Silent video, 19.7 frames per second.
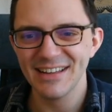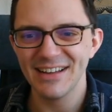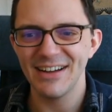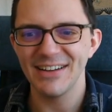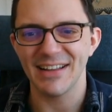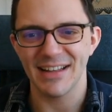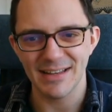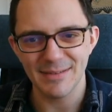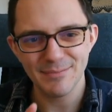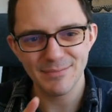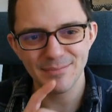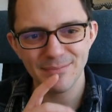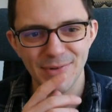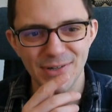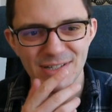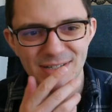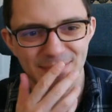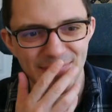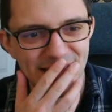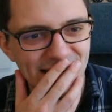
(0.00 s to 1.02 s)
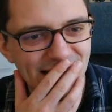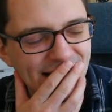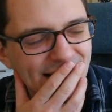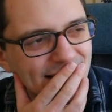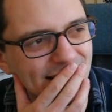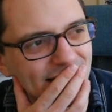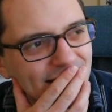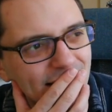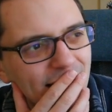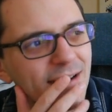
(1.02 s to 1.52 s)
Okay, possibly that.
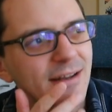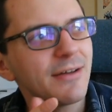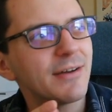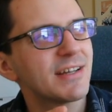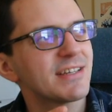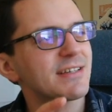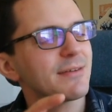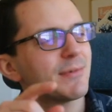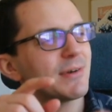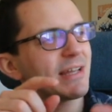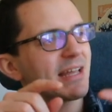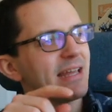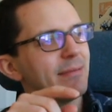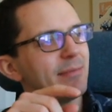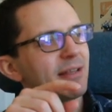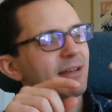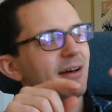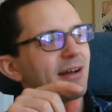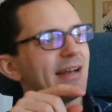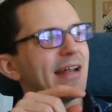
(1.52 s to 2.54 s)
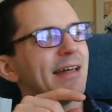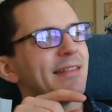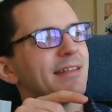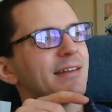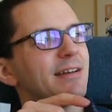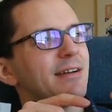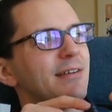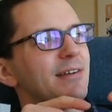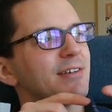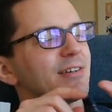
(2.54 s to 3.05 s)
I know, because I want to keep the line and the
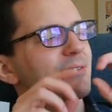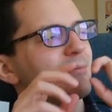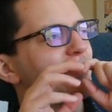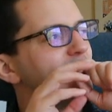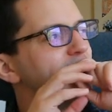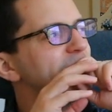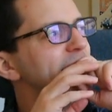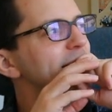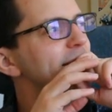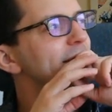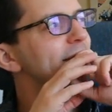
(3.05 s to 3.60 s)
direction, maybe.